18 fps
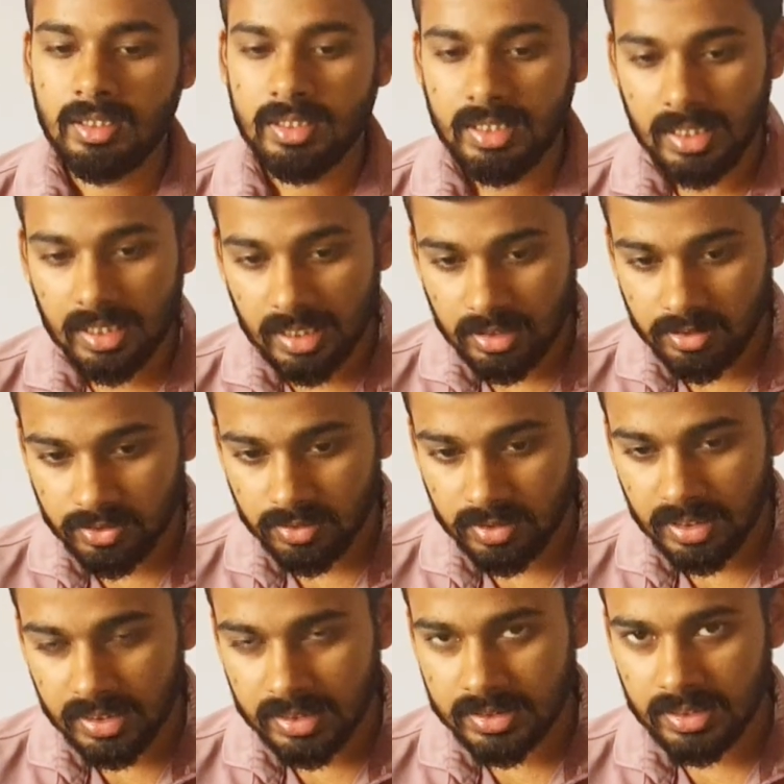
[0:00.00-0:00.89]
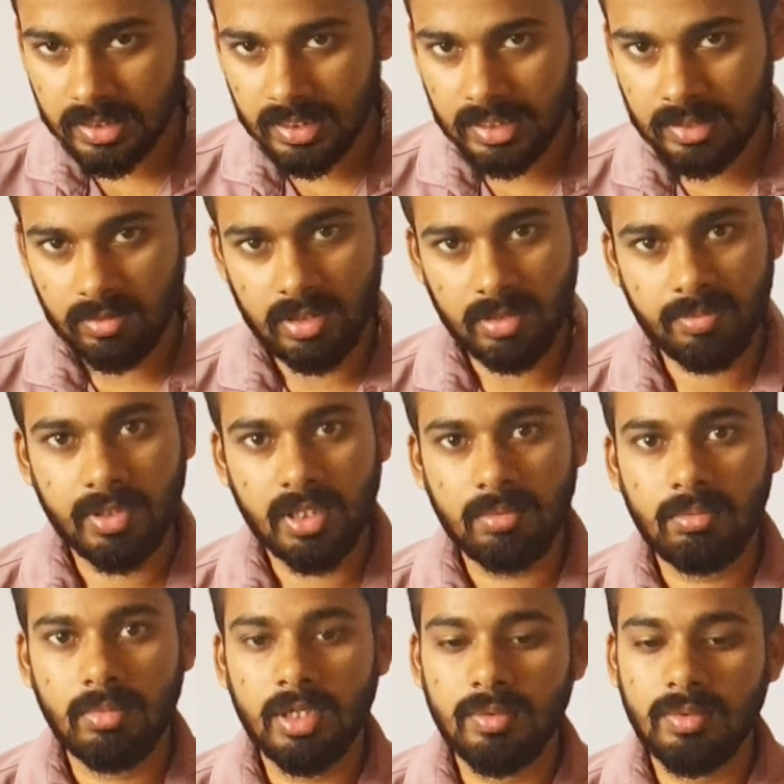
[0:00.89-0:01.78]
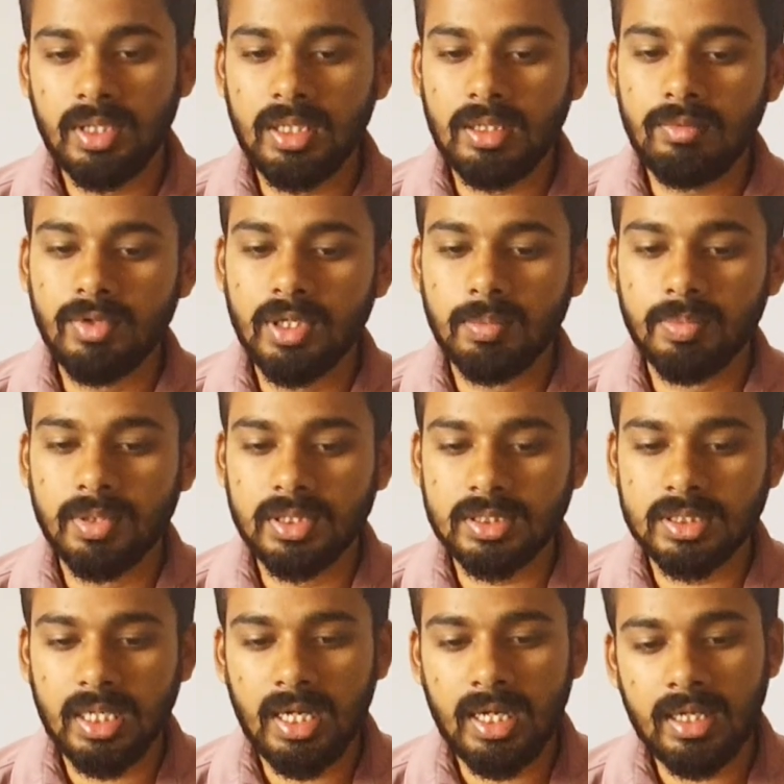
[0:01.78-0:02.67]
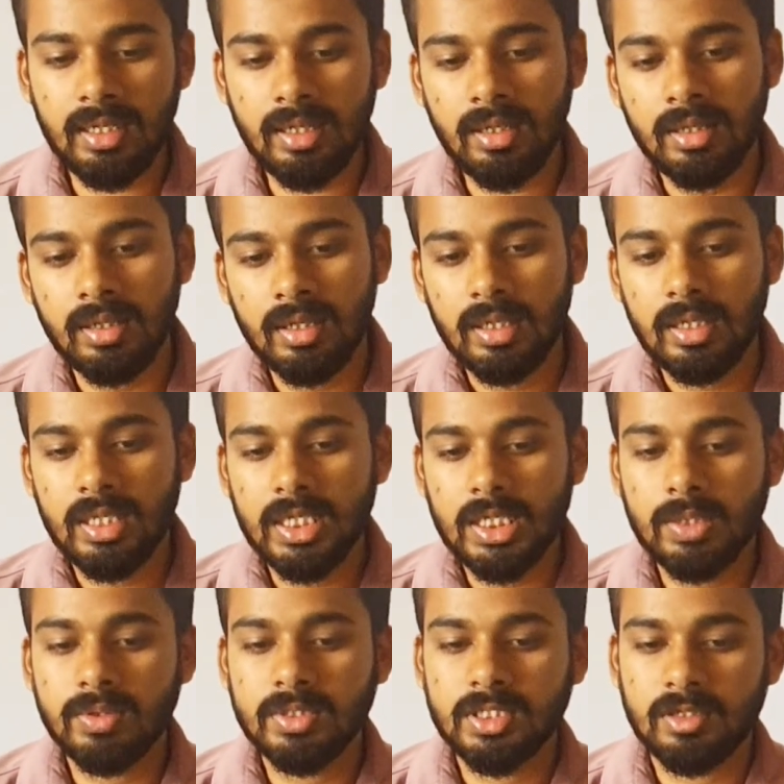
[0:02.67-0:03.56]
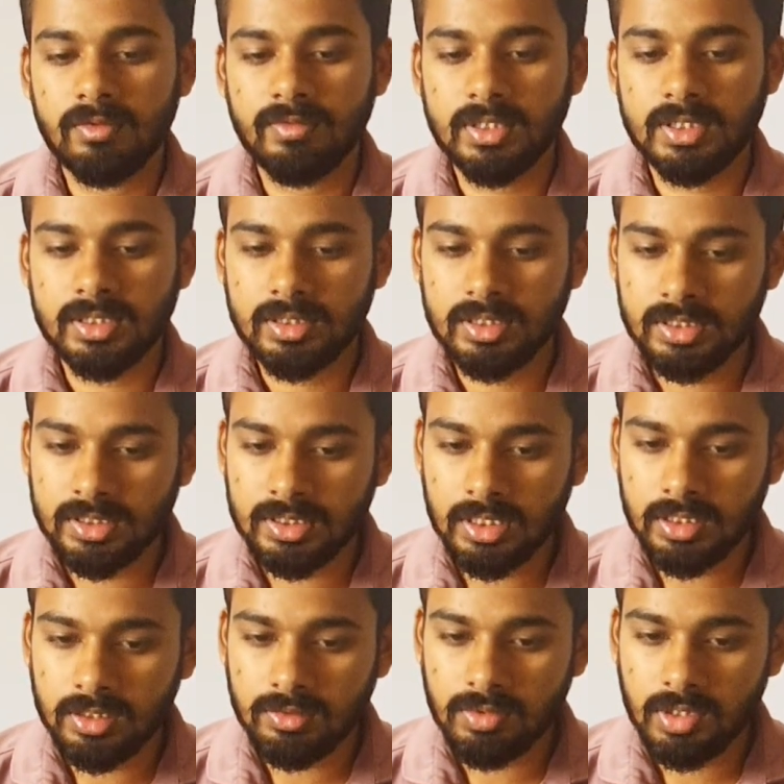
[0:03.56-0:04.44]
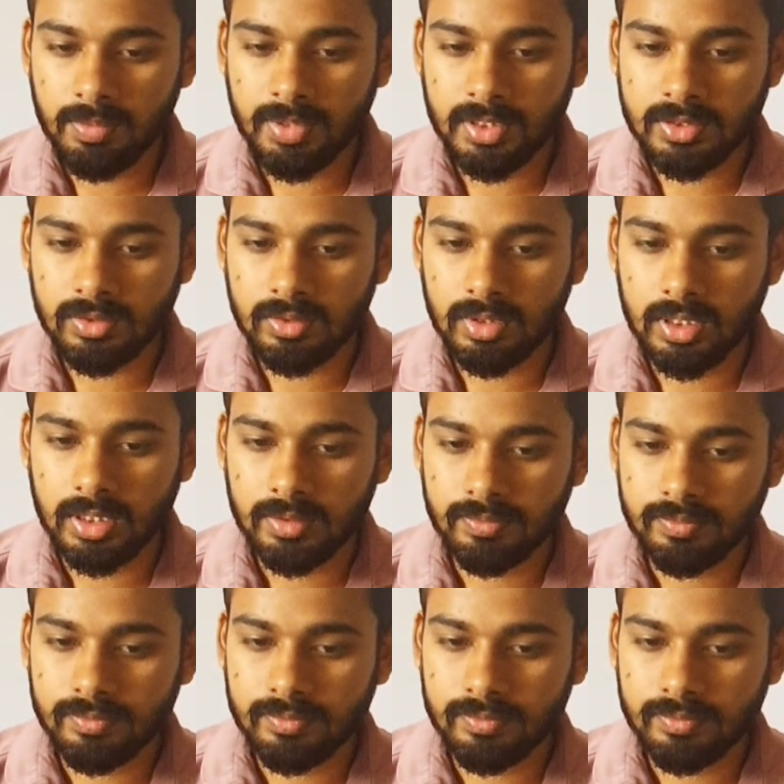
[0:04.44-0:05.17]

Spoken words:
Here also there is a equilibrium between vapors and liquid surface. This is also vapors only.